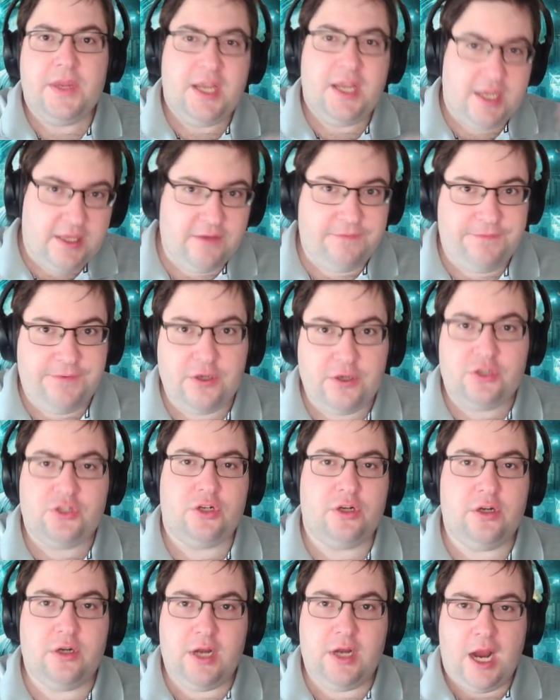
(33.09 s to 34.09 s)
In the
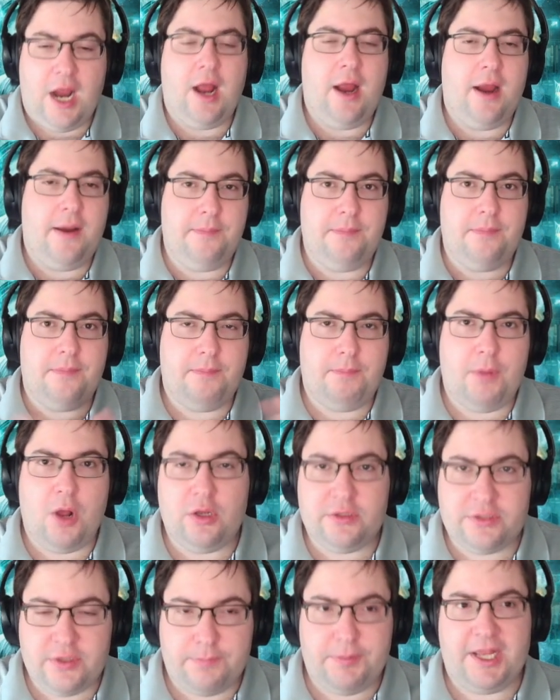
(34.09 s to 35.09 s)
future, I'm
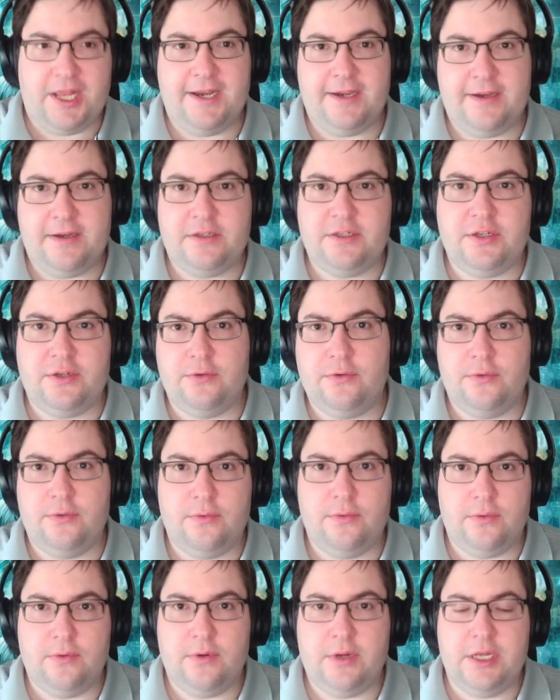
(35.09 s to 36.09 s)
also planning
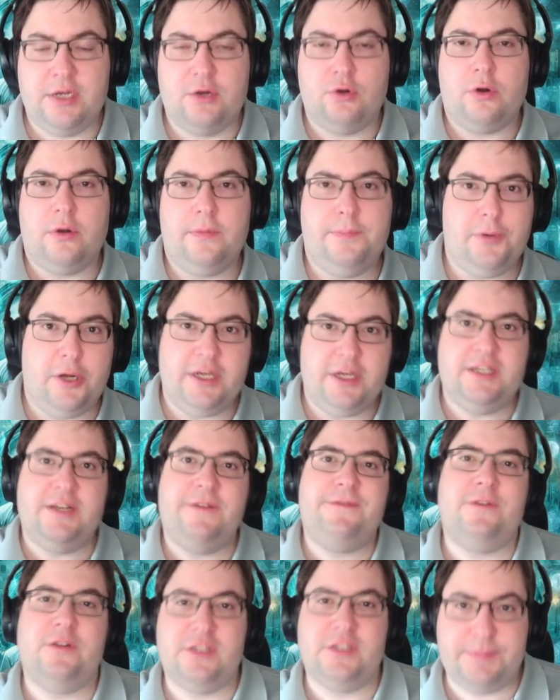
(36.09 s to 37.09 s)
to incorporate
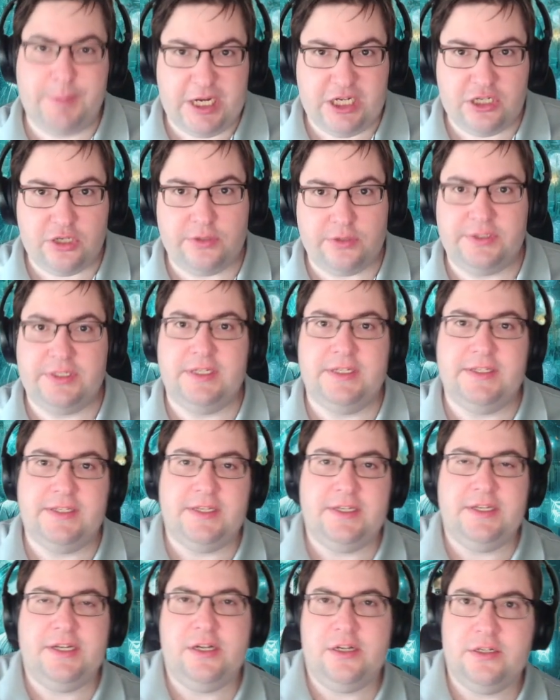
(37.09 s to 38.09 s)
different specialties
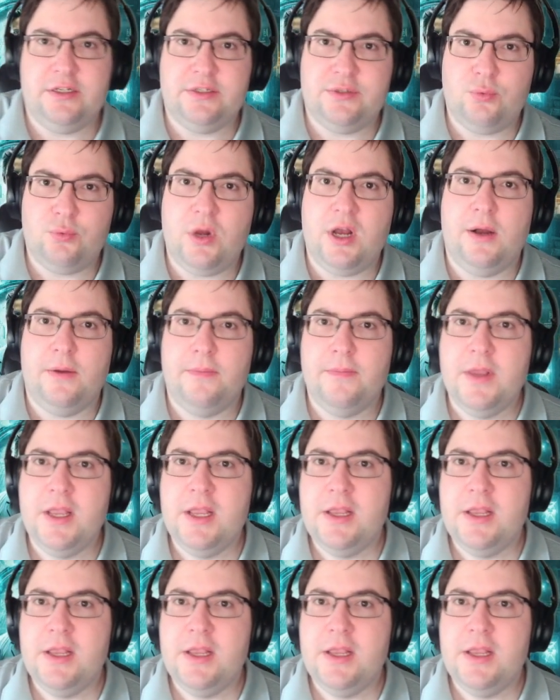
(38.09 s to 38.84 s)
in here as well.